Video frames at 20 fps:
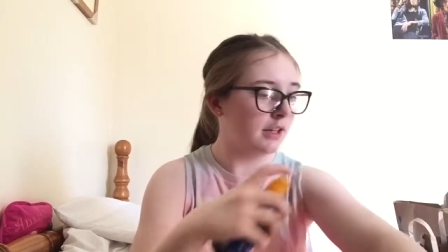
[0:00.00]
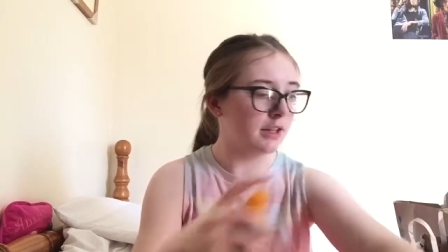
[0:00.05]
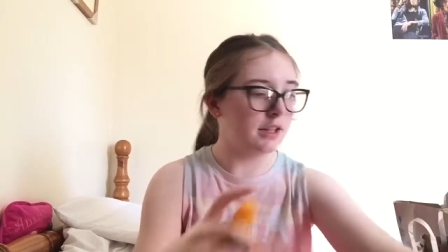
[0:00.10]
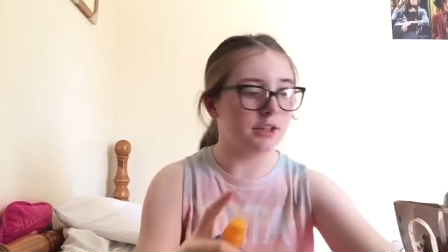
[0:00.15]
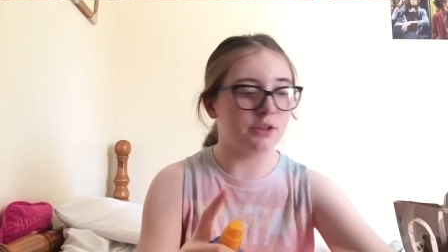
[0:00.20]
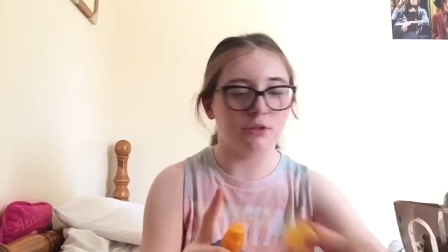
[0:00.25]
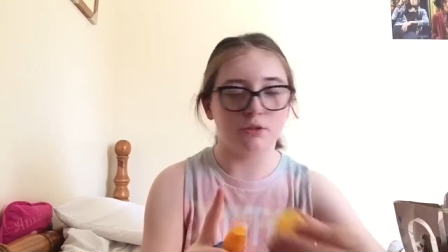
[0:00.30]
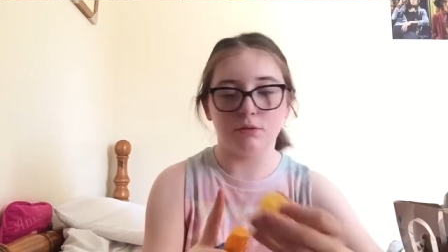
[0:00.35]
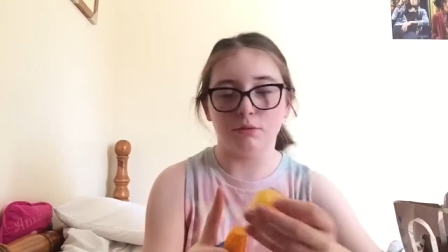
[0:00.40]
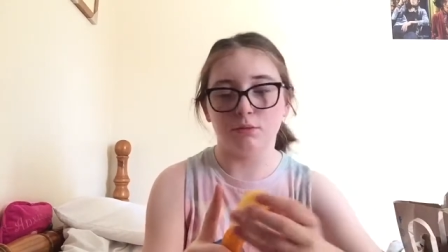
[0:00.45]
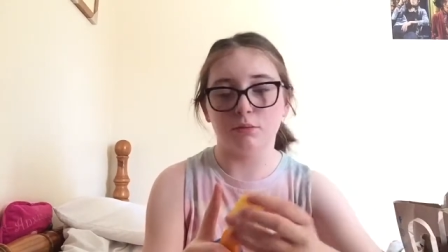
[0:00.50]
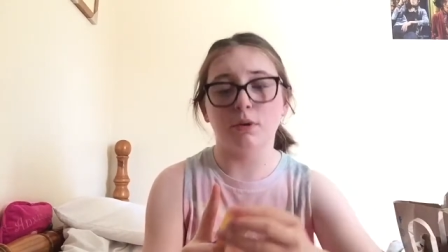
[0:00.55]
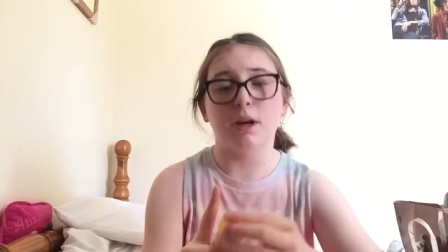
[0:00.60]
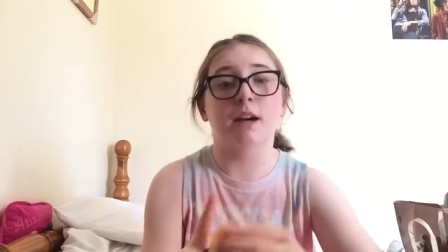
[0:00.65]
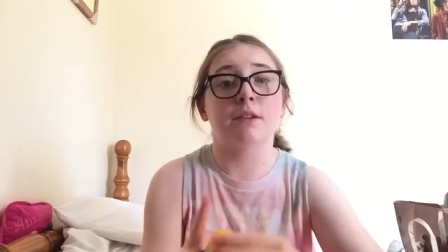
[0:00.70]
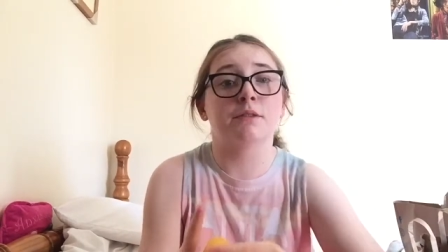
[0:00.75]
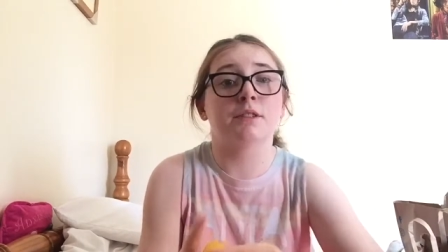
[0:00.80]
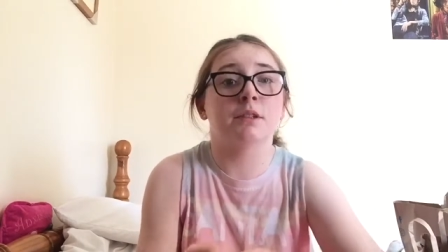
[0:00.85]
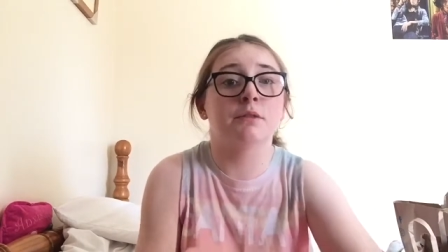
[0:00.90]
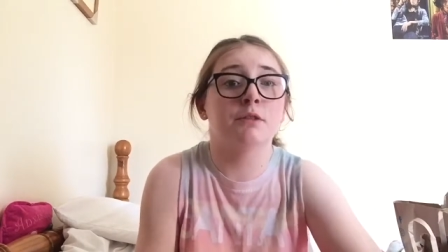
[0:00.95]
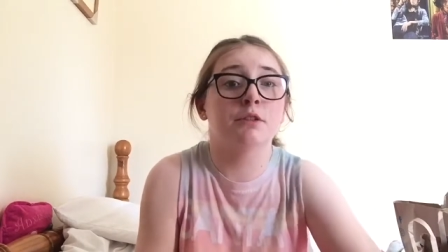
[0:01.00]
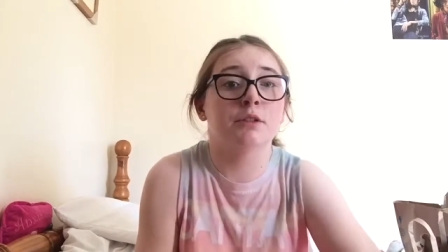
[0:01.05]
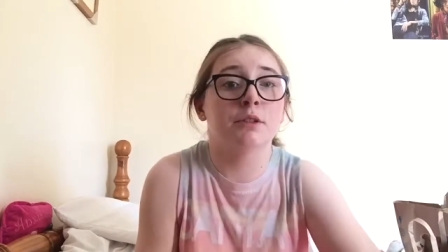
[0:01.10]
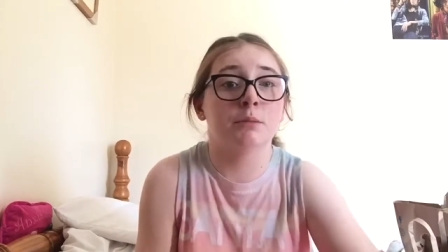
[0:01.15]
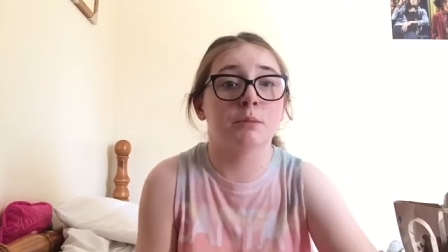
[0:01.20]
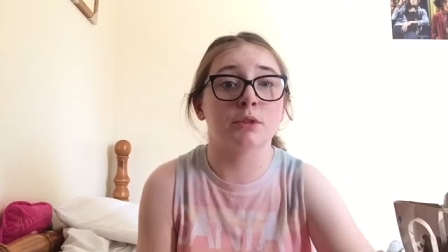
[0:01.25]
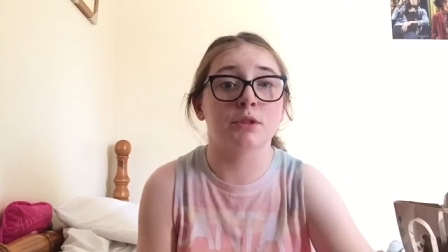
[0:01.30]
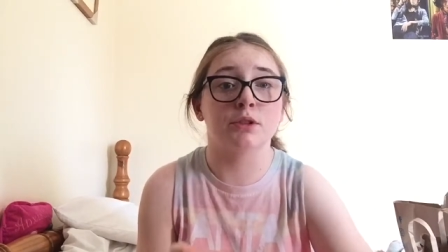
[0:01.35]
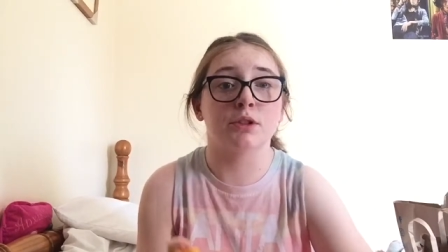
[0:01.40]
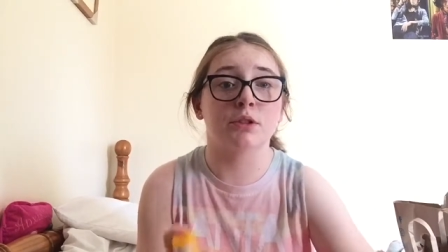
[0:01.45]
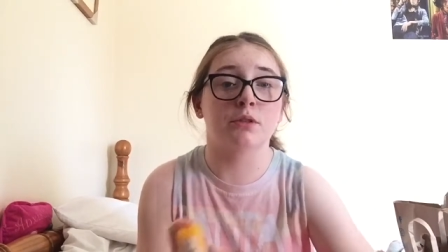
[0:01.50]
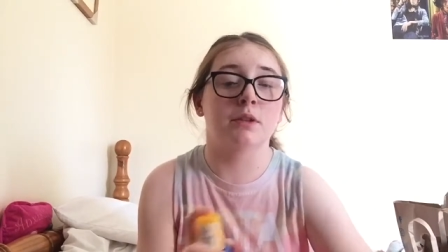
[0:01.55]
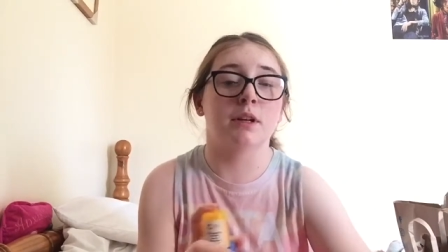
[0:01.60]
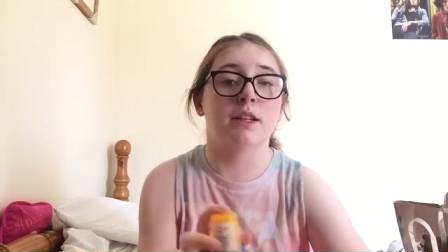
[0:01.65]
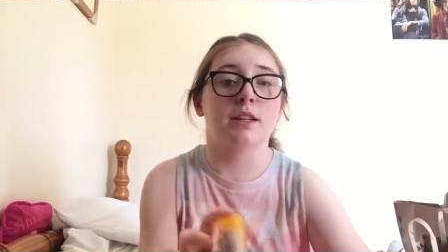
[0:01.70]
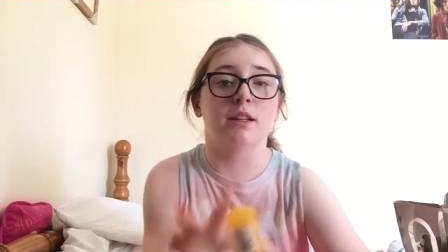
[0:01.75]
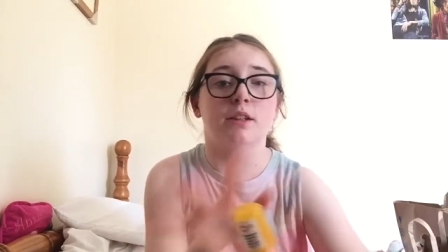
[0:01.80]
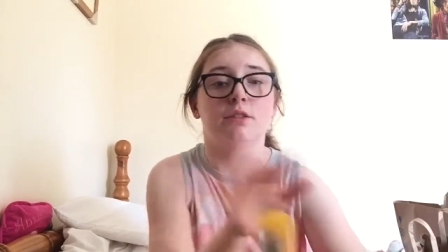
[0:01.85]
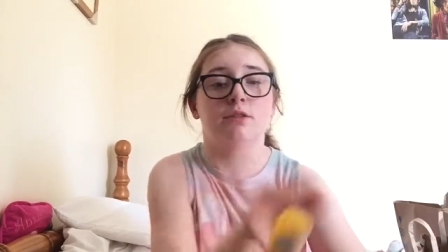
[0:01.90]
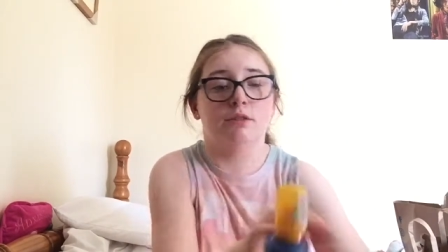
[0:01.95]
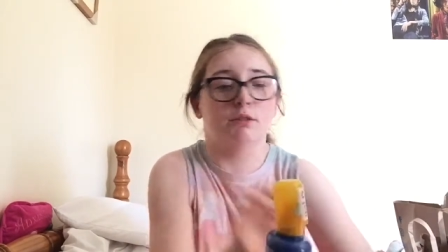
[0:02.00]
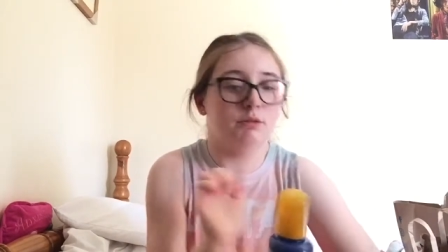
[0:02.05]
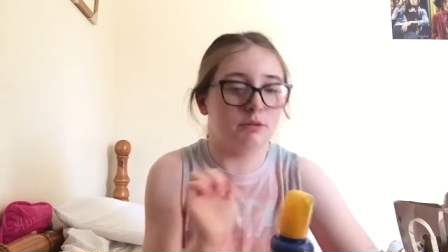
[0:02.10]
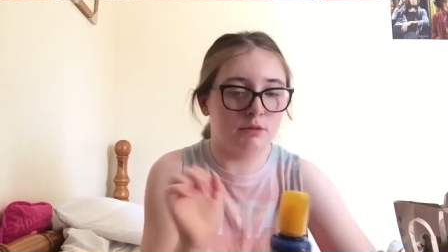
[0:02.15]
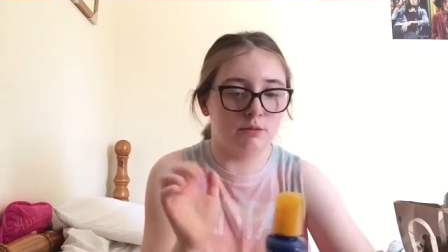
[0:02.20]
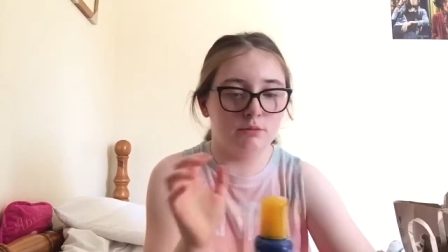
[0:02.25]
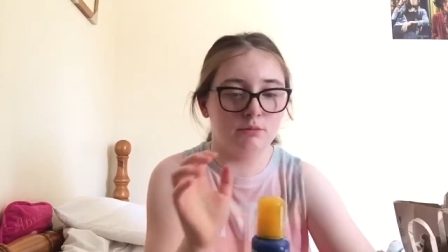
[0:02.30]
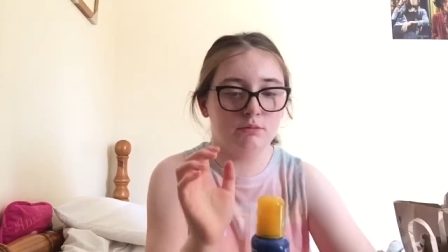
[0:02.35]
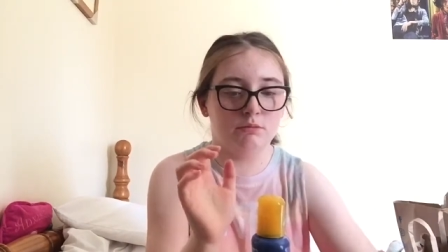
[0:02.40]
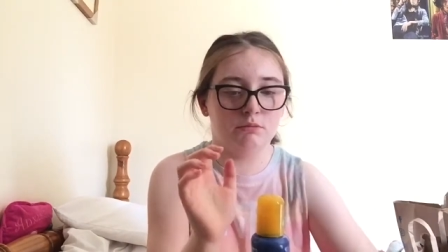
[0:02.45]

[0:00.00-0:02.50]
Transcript: and then you have sun cream on you and then, oh,